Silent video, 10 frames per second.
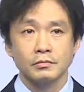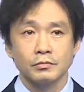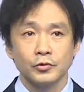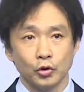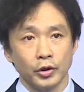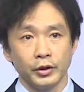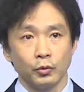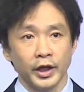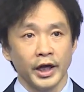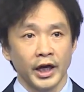Surely
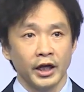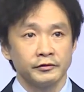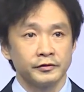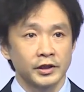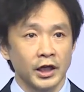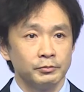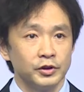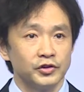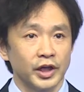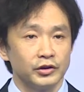we have top
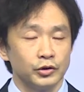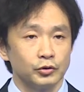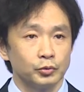designers.